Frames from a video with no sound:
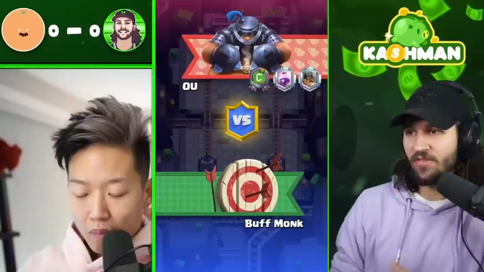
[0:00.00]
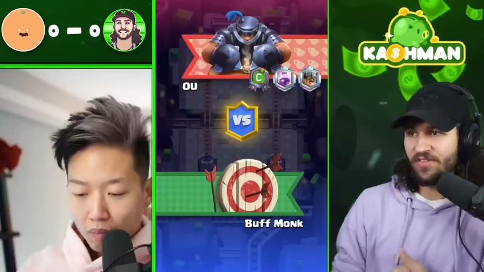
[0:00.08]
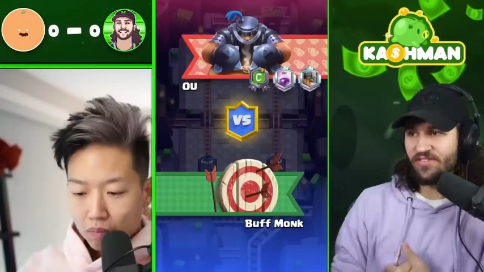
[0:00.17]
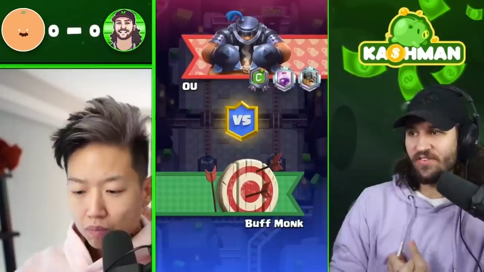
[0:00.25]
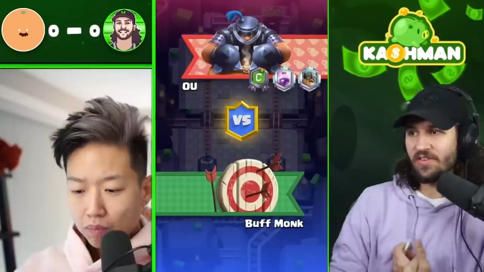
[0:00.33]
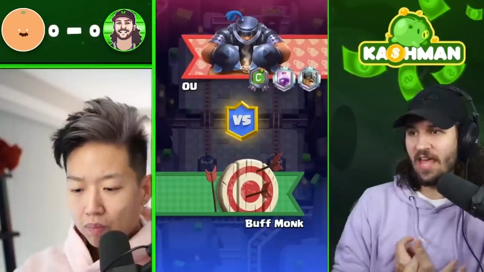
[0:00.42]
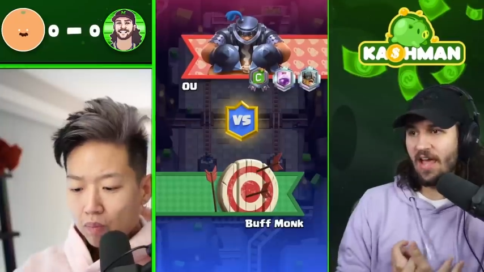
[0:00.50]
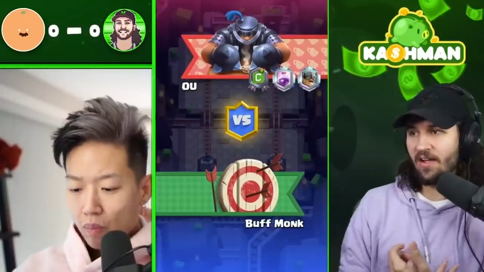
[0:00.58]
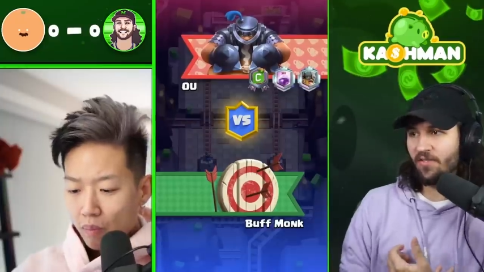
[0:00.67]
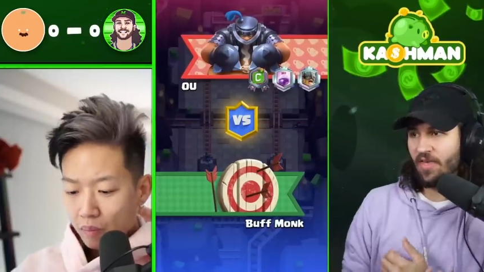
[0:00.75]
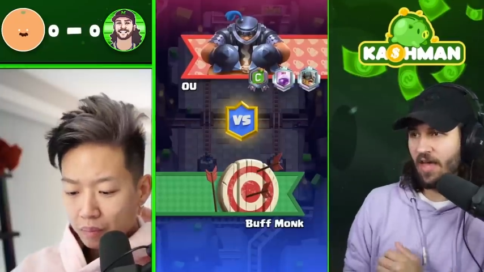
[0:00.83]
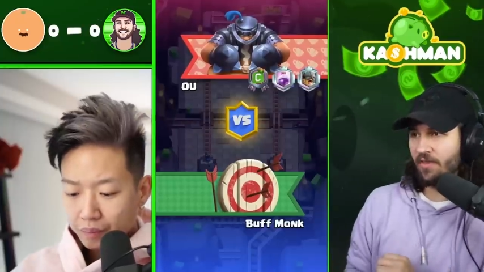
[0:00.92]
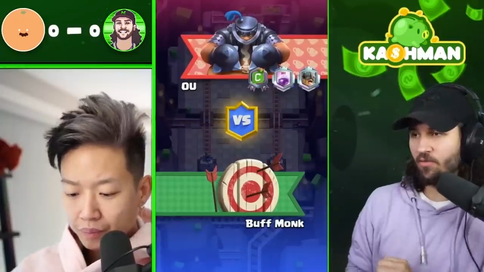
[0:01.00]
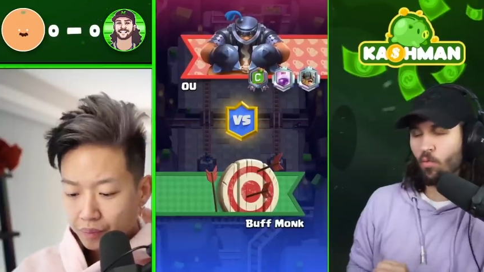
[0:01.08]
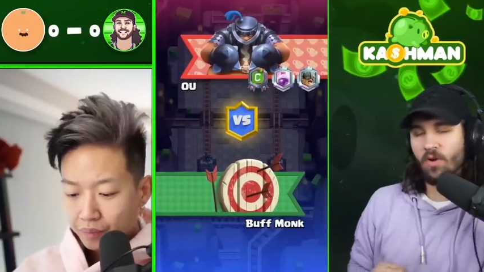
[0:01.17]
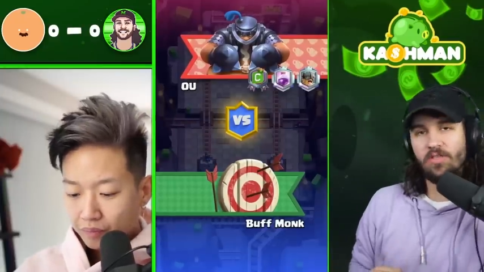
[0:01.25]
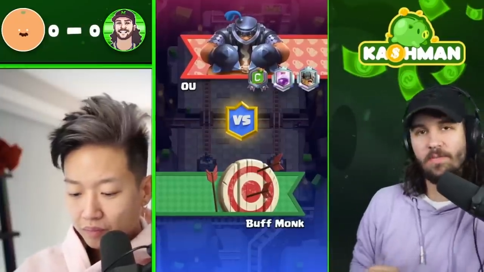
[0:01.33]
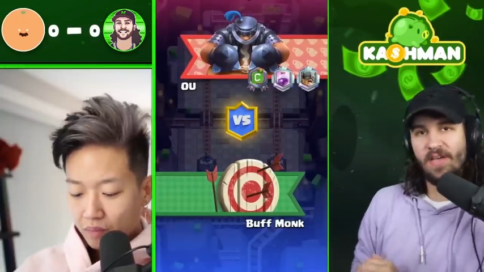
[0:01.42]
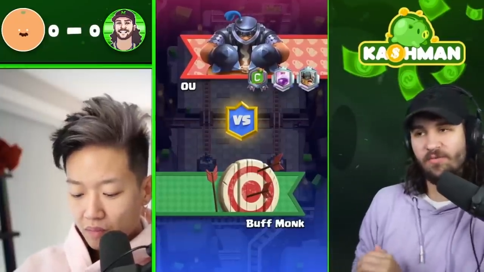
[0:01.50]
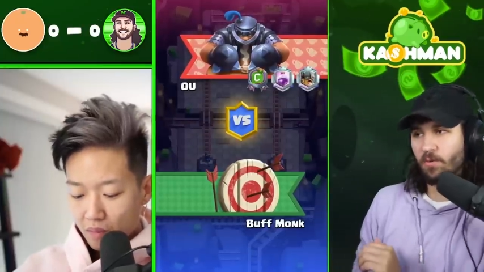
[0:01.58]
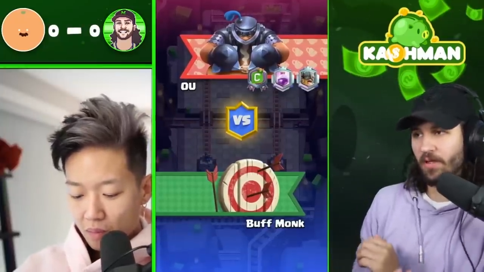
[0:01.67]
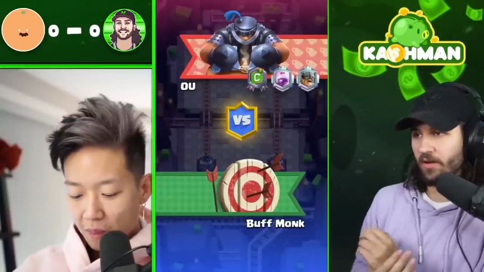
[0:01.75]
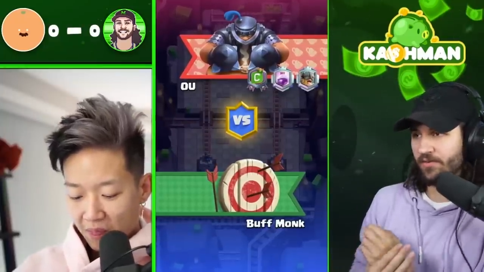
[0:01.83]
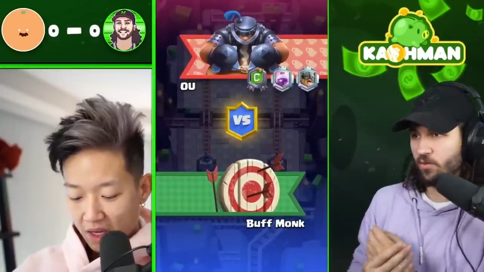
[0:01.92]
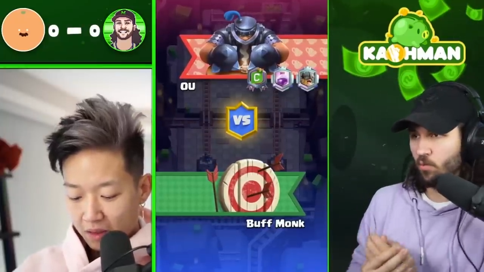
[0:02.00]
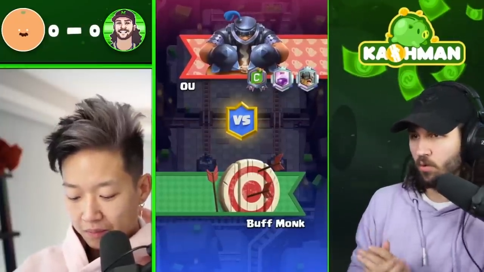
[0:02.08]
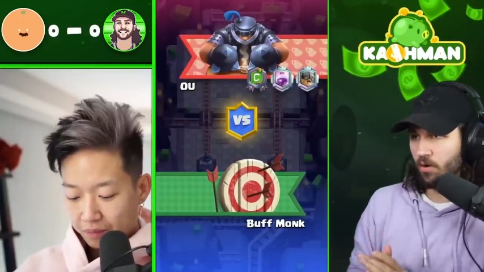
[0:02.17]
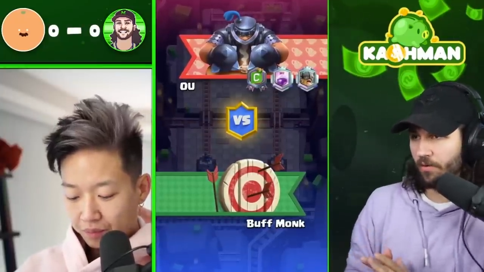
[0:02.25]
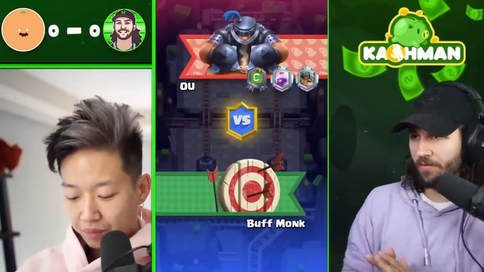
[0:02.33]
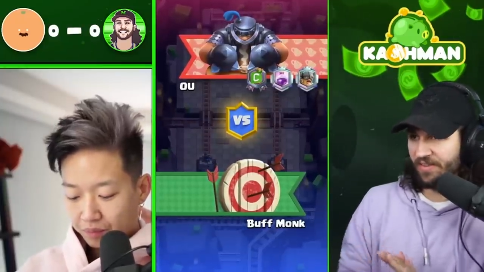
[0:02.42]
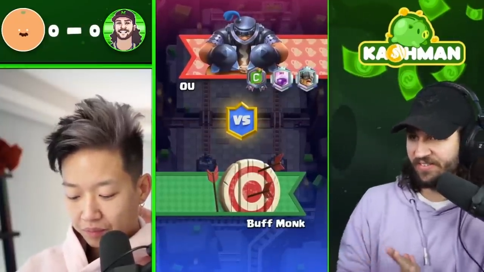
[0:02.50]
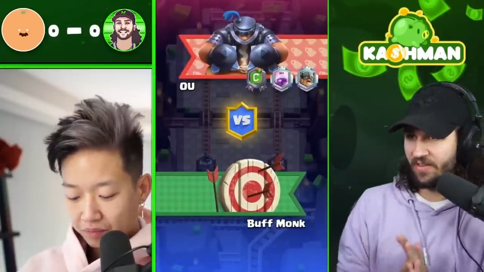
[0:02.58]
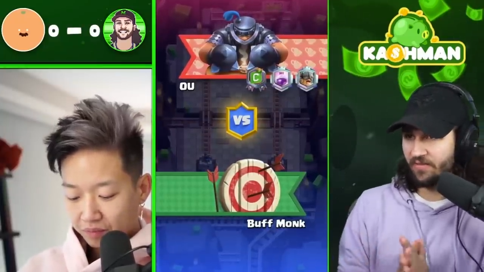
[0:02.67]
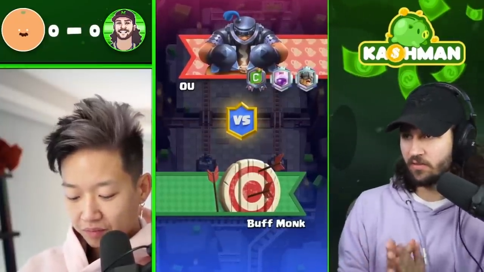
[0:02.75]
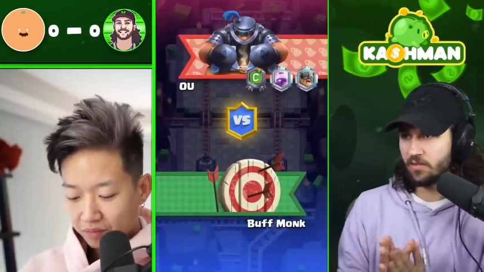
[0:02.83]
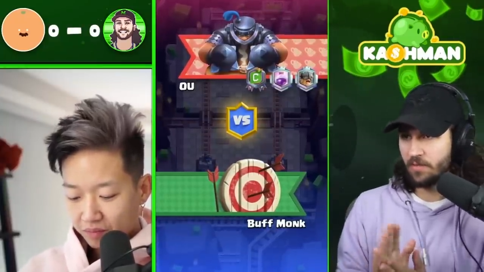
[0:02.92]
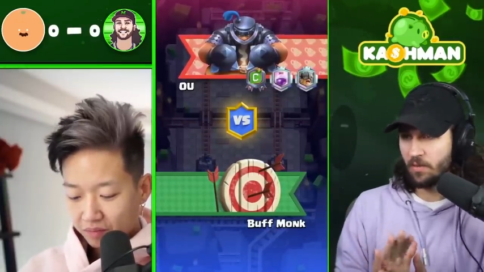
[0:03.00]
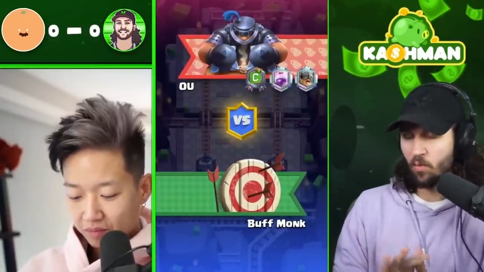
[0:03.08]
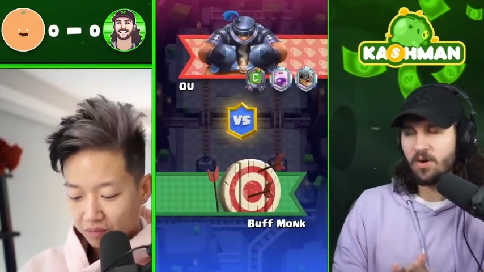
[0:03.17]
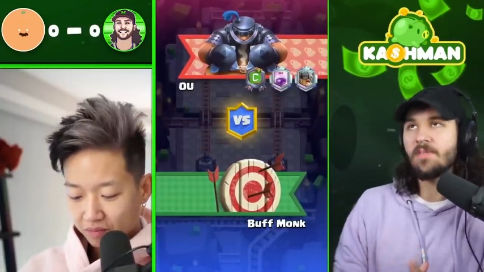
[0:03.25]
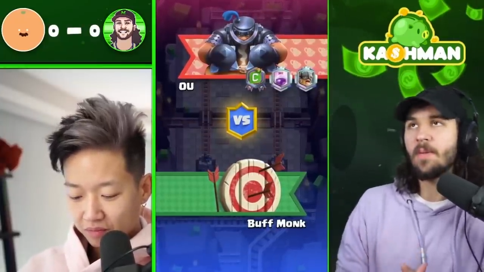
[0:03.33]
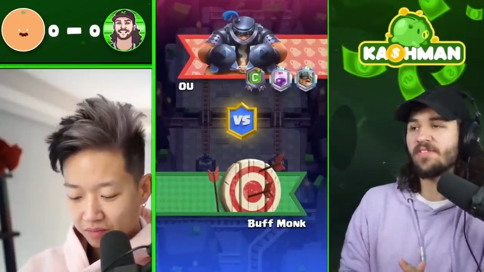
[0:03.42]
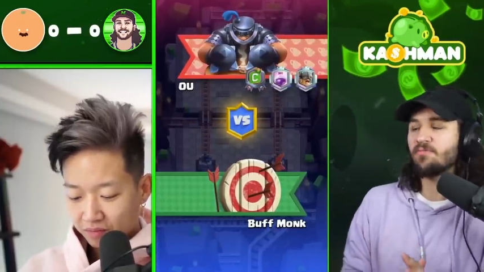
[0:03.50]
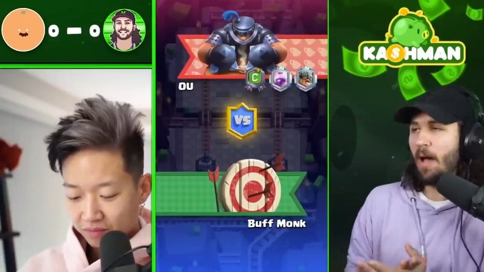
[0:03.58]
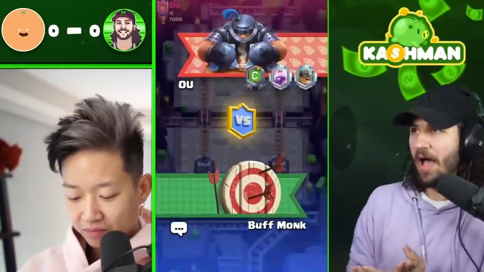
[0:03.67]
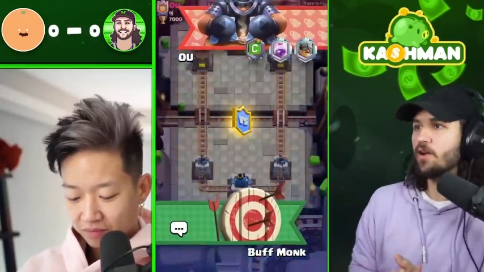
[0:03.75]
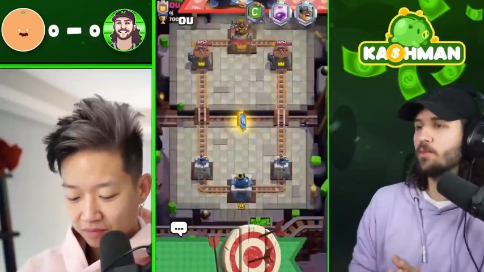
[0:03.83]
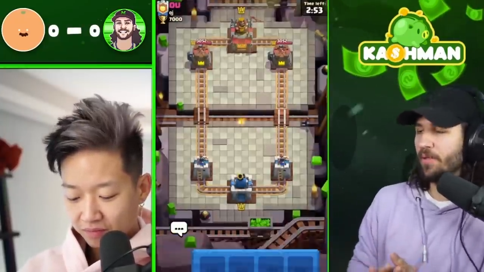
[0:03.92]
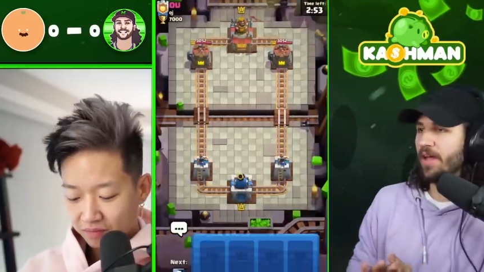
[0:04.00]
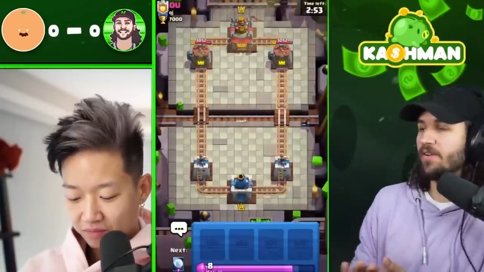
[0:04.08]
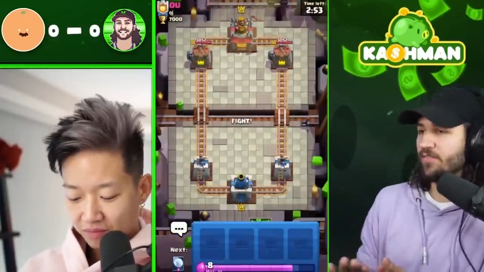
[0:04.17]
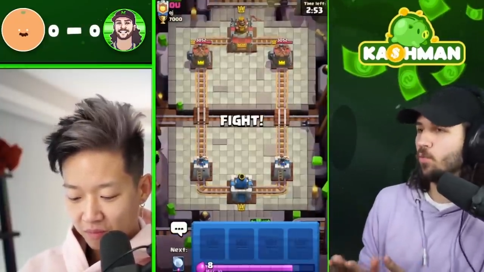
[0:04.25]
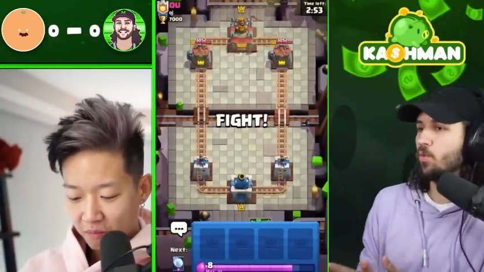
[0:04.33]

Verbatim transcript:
Speaker 1: This is a deck that one of the best players in the world has given to me. One of the best minor players in the